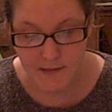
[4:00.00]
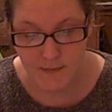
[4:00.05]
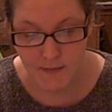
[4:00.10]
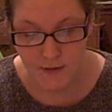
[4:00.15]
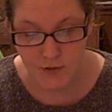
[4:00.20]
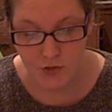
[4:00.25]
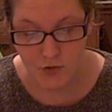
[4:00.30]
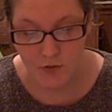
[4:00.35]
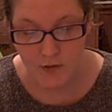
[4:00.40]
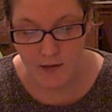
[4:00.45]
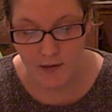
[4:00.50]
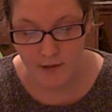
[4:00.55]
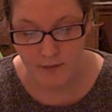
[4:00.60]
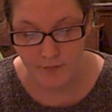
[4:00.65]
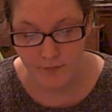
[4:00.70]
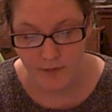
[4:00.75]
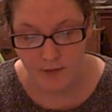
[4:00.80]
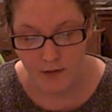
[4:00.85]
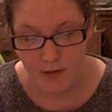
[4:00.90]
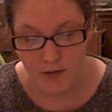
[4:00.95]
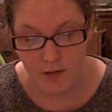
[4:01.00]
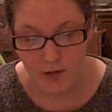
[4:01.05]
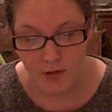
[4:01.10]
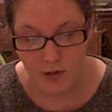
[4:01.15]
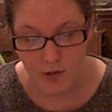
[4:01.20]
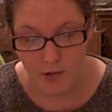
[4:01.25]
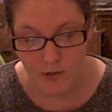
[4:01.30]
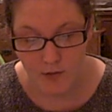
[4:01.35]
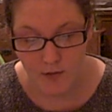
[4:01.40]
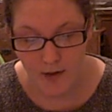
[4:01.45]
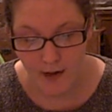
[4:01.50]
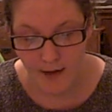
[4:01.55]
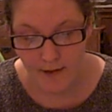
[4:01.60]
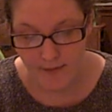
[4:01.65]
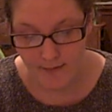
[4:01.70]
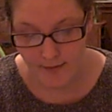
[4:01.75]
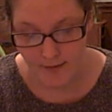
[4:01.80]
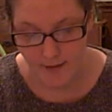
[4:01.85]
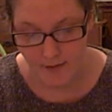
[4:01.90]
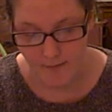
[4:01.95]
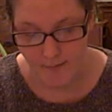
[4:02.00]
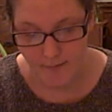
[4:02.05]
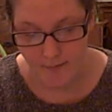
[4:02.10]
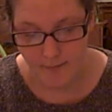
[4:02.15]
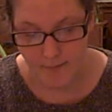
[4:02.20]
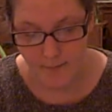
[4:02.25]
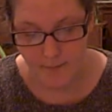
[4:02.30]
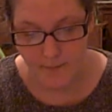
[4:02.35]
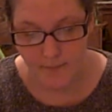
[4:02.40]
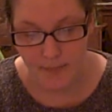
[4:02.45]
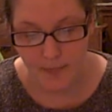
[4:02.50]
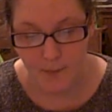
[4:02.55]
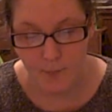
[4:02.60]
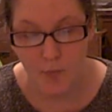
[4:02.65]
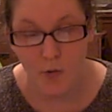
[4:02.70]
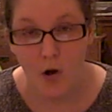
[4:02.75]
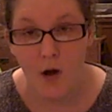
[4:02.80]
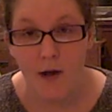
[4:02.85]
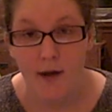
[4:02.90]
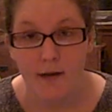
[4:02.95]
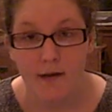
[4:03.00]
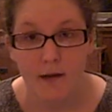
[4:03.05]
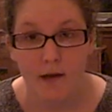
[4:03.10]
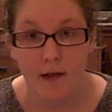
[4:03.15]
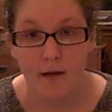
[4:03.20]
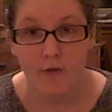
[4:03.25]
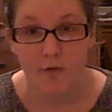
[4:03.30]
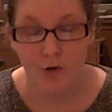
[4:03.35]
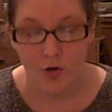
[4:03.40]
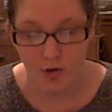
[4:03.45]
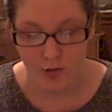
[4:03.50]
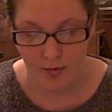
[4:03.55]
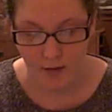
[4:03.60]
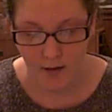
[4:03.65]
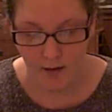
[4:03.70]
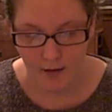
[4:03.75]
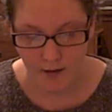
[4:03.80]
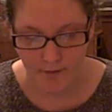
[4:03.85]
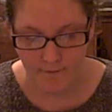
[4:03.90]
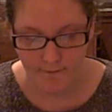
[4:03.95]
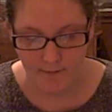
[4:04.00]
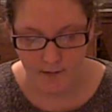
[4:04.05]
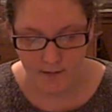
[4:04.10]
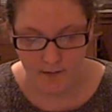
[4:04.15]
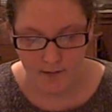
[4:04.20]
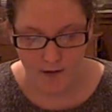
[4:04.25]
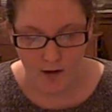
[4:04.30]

a special gift you gave him, the product of your love.